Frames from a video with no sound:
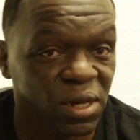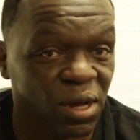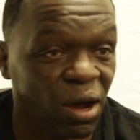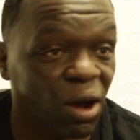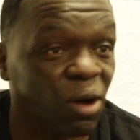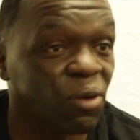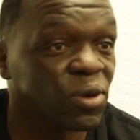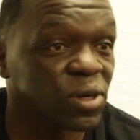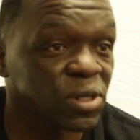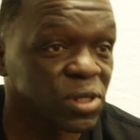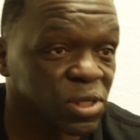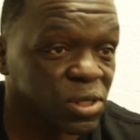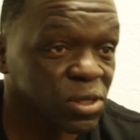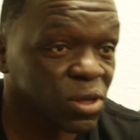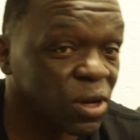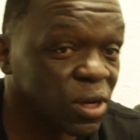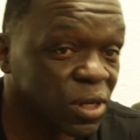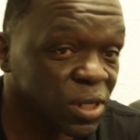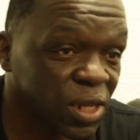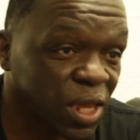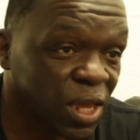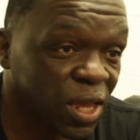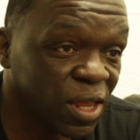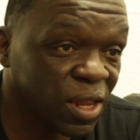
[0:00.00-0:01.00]
always
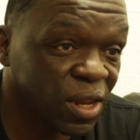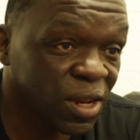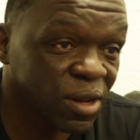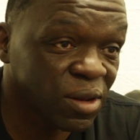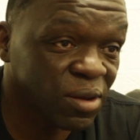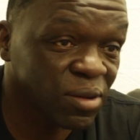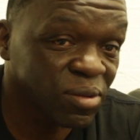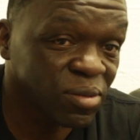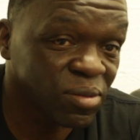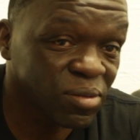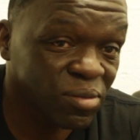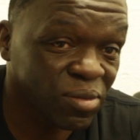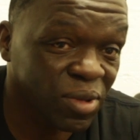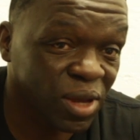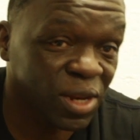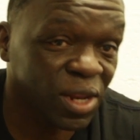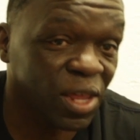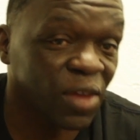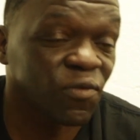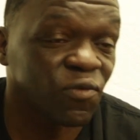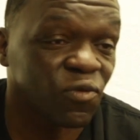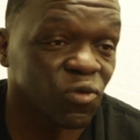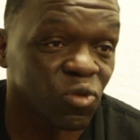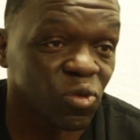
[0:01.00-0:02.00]
thought that my
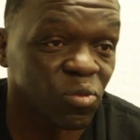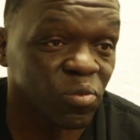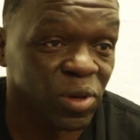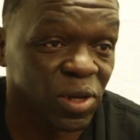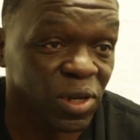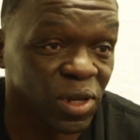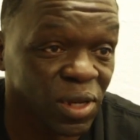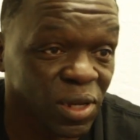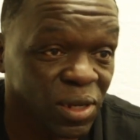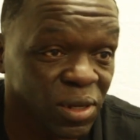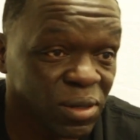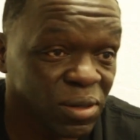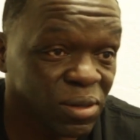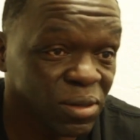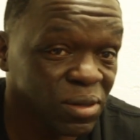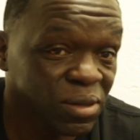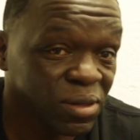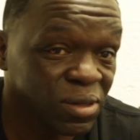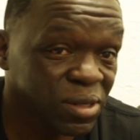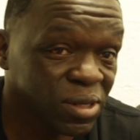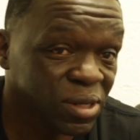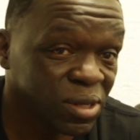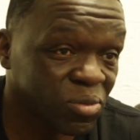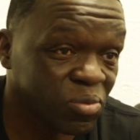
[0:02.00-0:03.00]
nephew would be
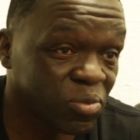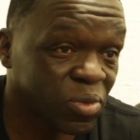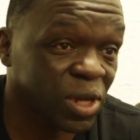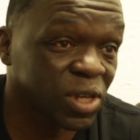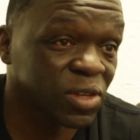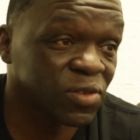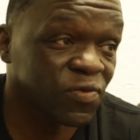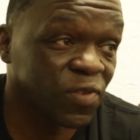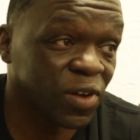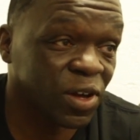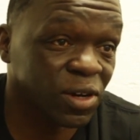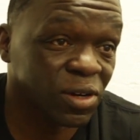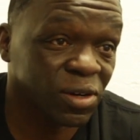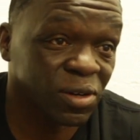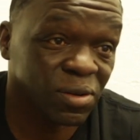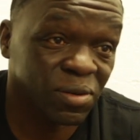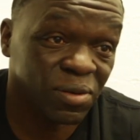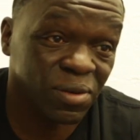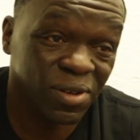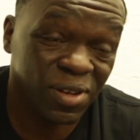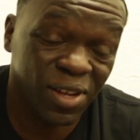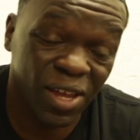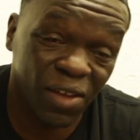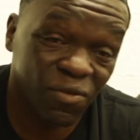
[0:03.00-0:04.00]
the best fighter
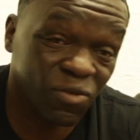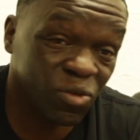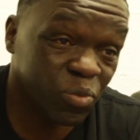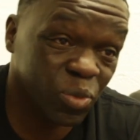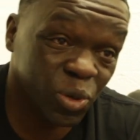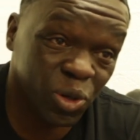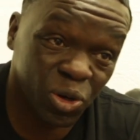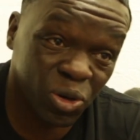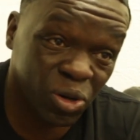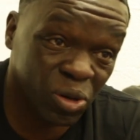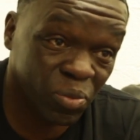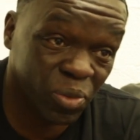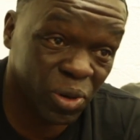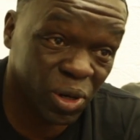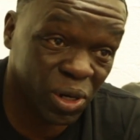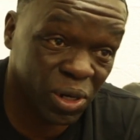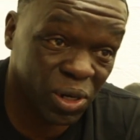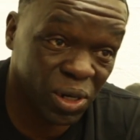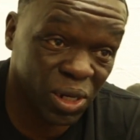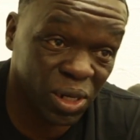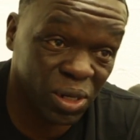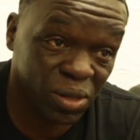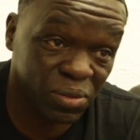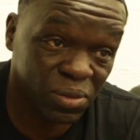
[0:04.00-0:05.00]
ever put on a pair
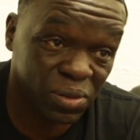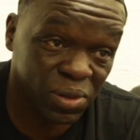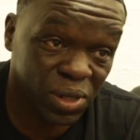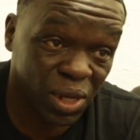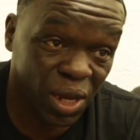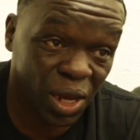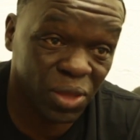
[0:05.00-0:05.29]
of gloves.